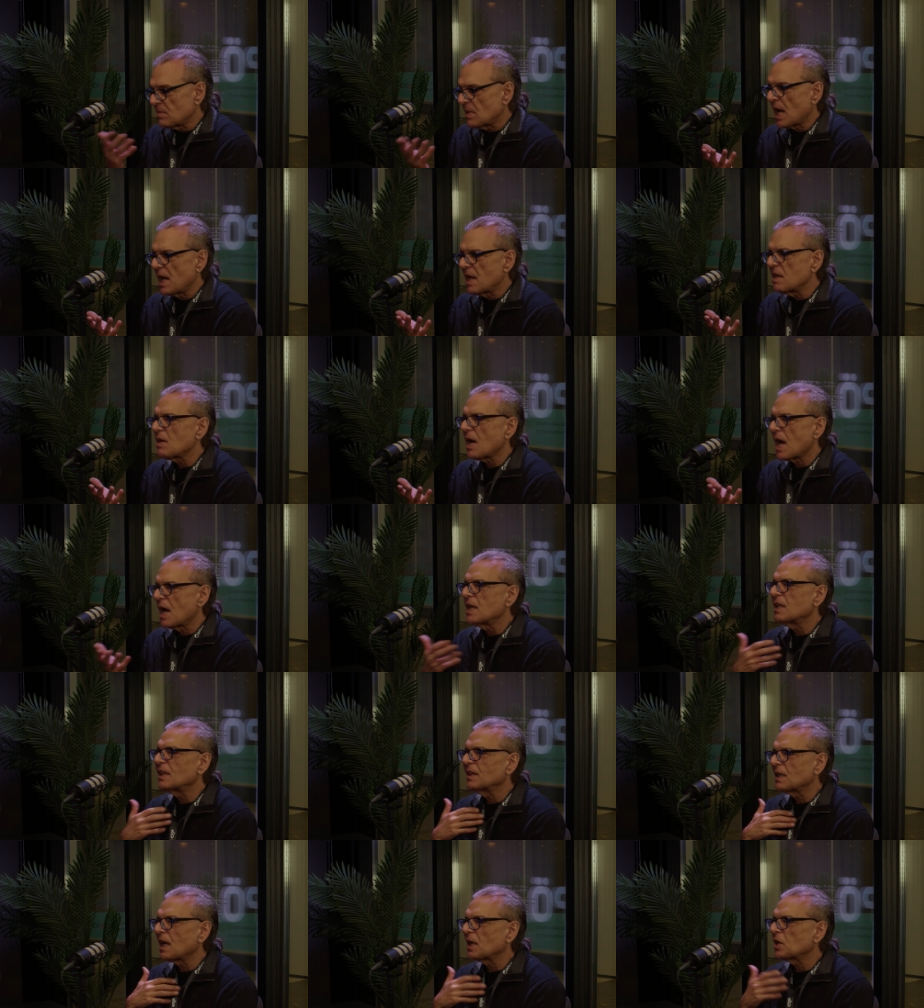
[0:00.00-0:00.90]
I, I
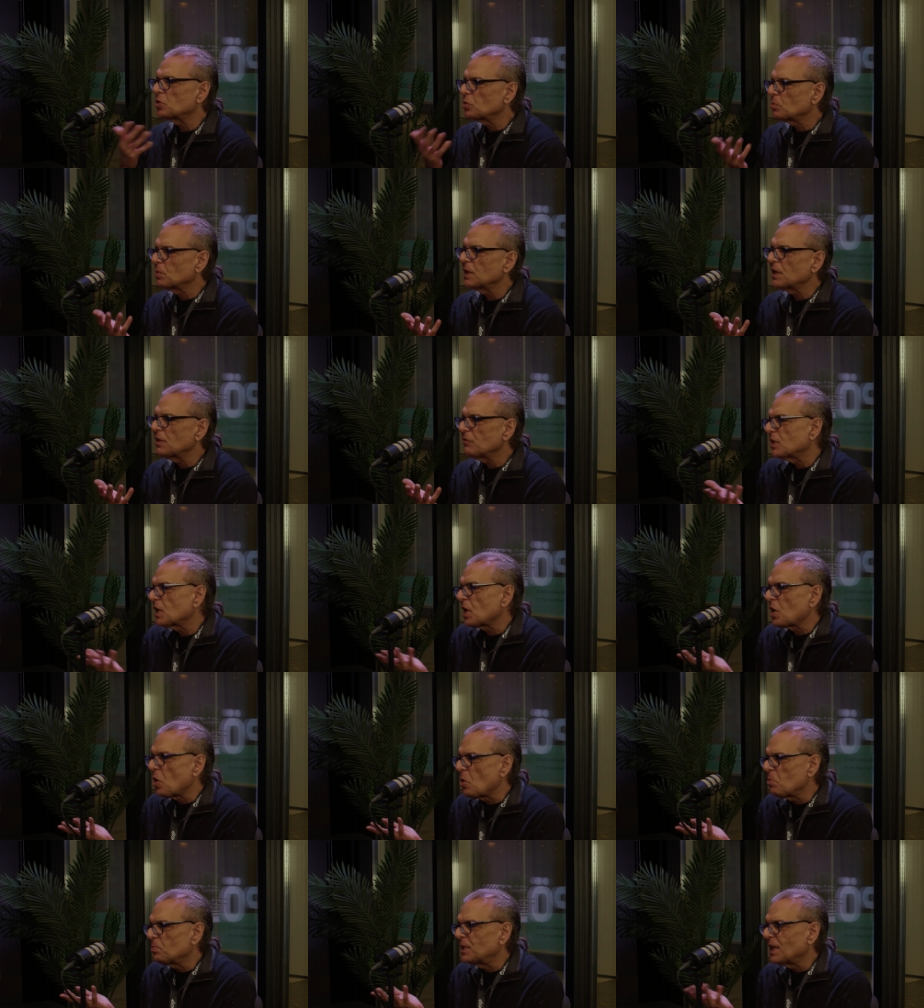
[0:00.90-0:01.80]
like to believe, and I
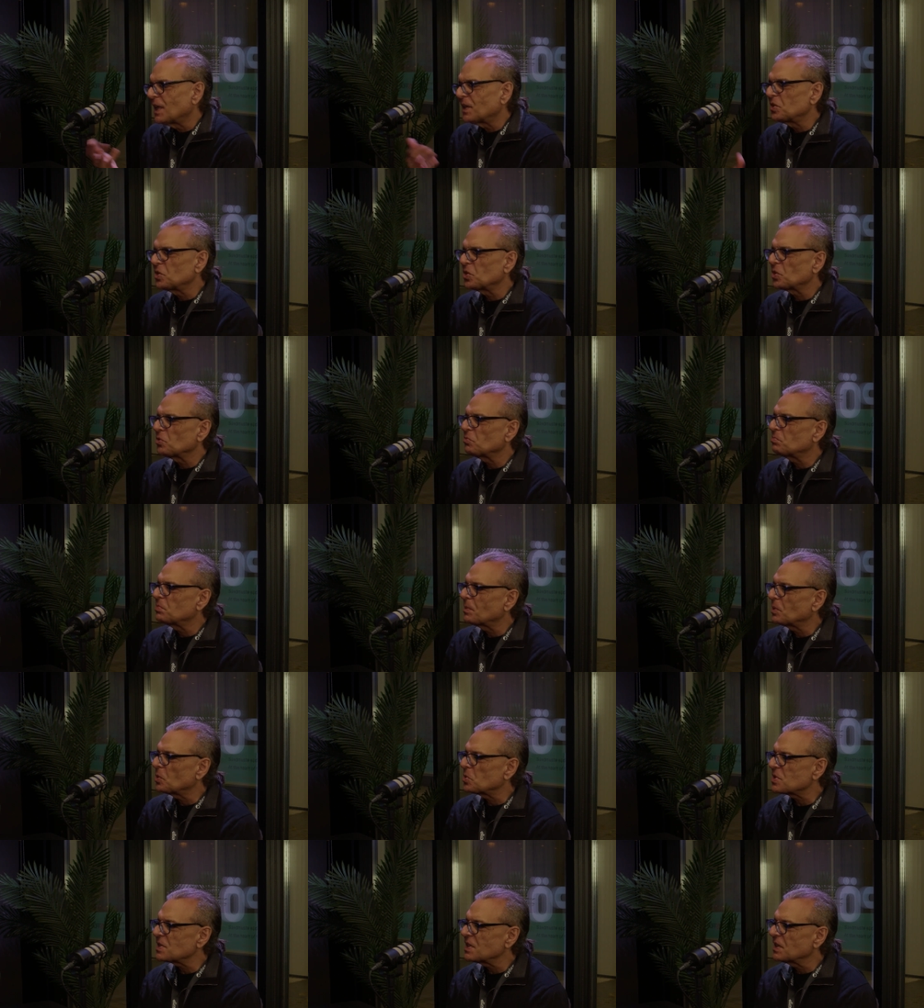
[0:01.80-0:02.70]
hope that you know
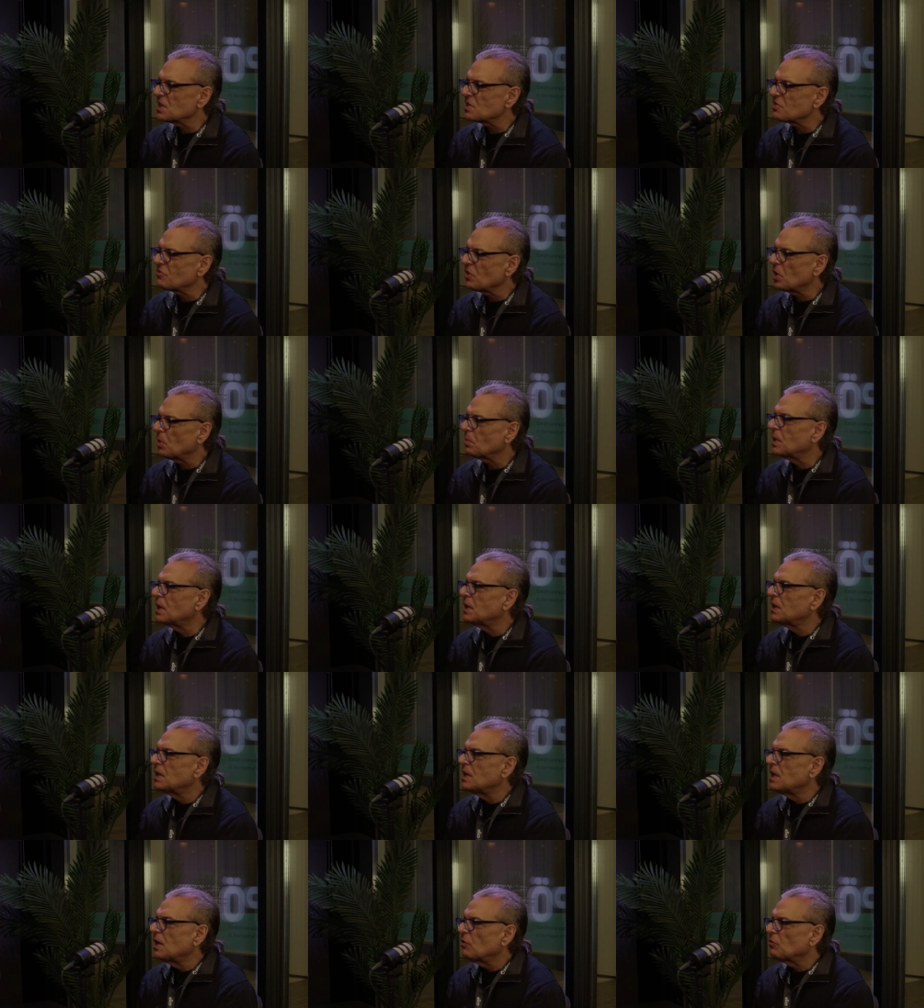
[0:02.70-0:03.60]
people who see this film
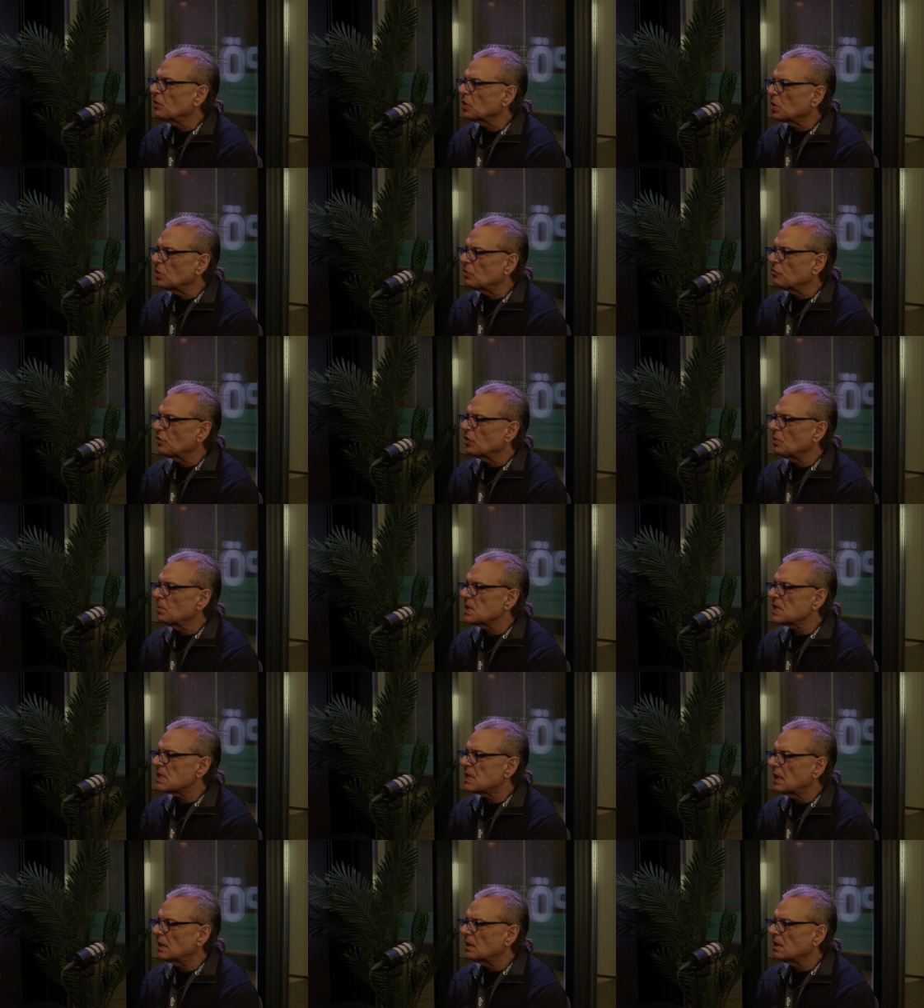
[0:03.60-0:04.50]
will confirm
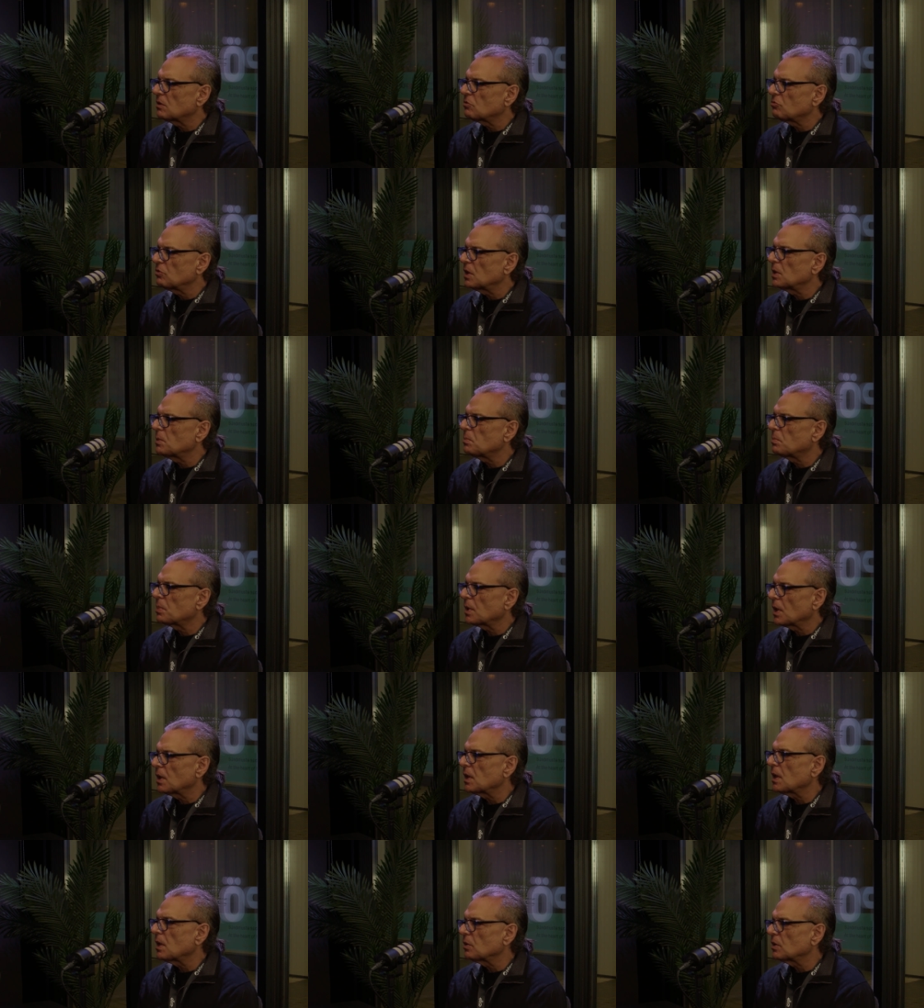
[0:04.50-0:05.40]
this, that it really
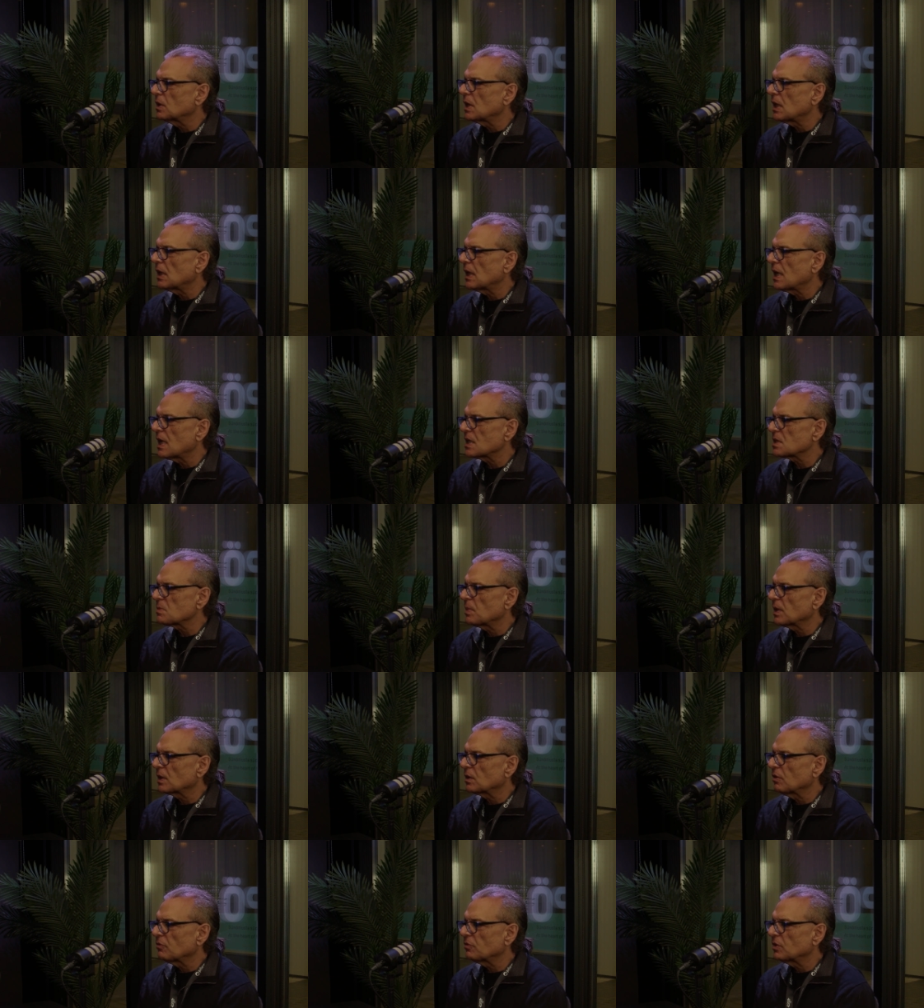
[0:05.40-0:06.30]
brought out that
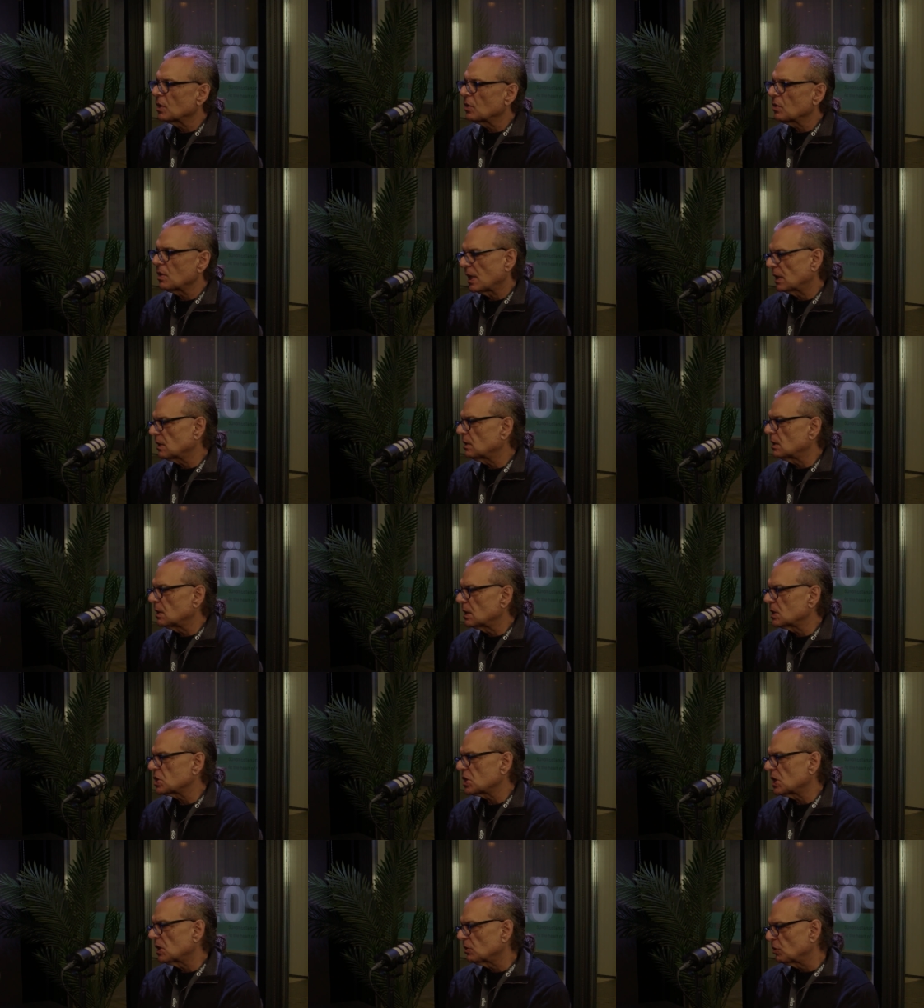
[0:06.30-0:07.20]
aspect of the connected, the
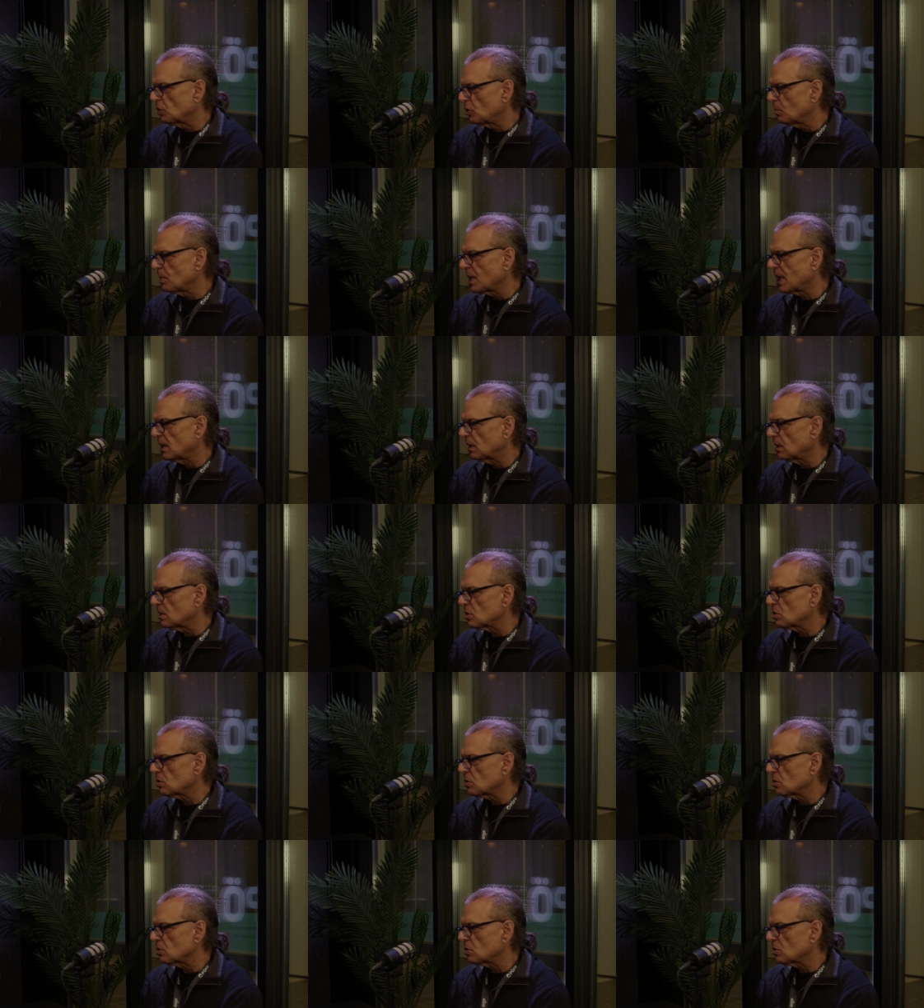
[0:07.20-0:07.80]
shared humanity.